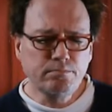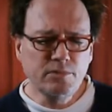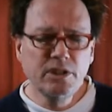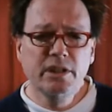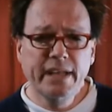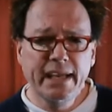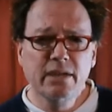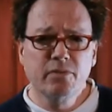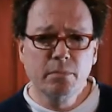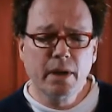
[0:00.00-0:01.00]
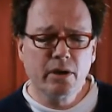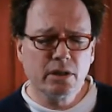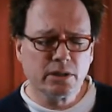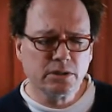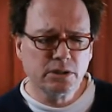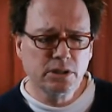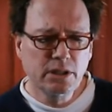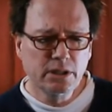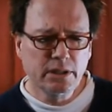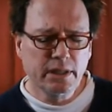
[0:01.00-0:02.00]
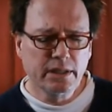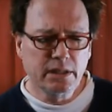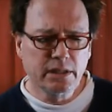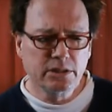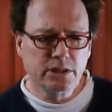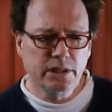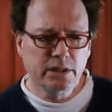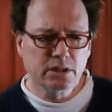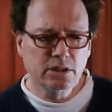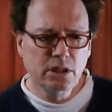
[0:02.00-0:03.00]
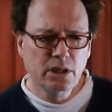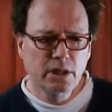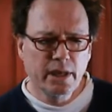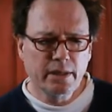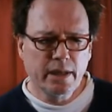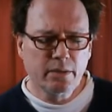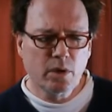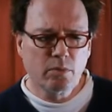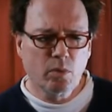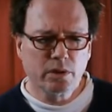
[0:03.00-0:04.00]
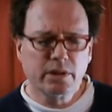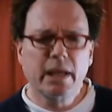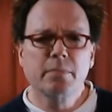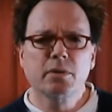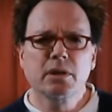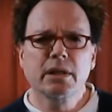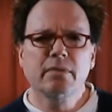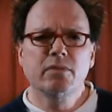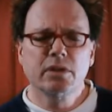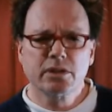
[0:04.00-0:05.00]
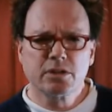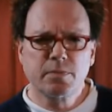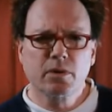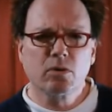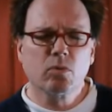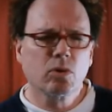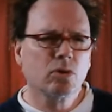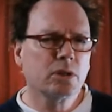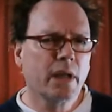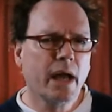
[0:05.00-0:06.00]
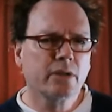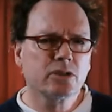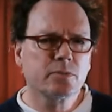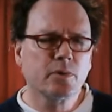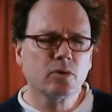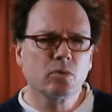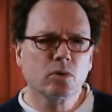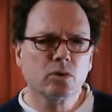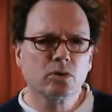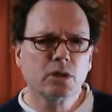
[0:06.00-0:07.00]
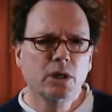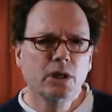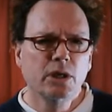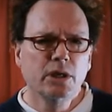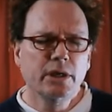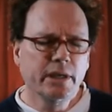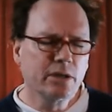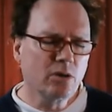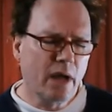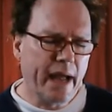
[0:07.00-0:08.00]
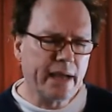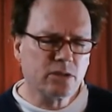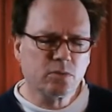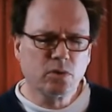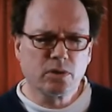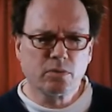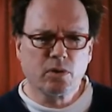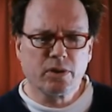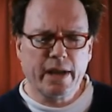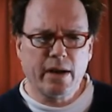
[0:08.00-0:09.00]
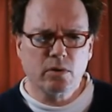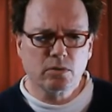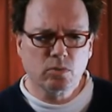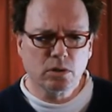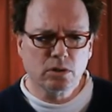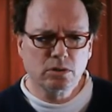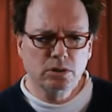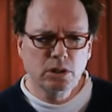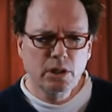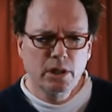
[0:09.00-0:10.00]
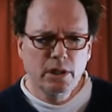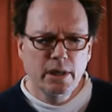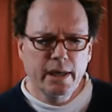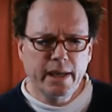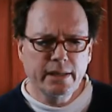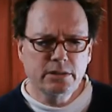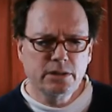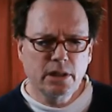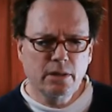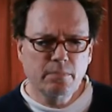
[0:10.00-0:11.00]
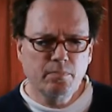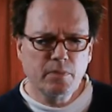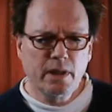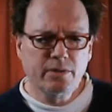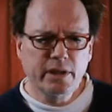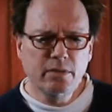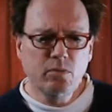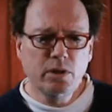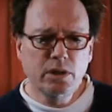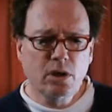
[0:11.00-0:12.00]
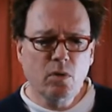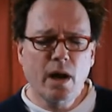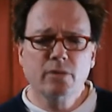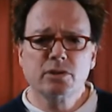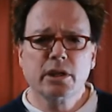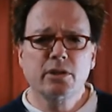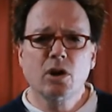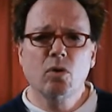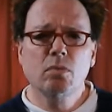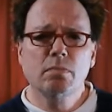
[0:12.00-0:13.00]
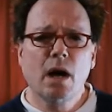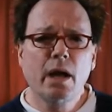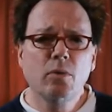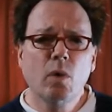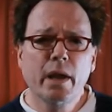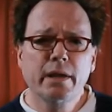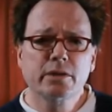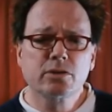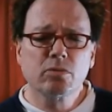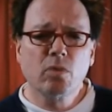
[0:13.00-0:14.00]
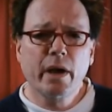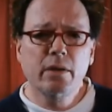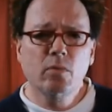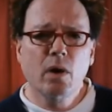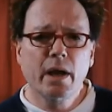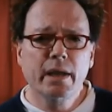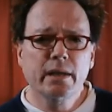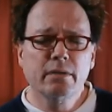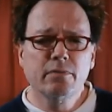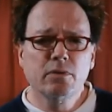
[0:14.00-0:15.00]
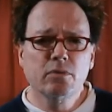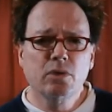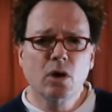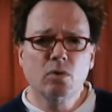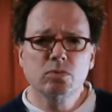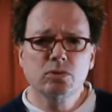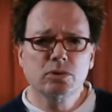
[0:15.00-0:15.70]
the Native Americans, the Indians here, and what they believed in the spirit world and how the spirit world interacts with our world. And then we go out and say, no, my way is the right way, and if you don't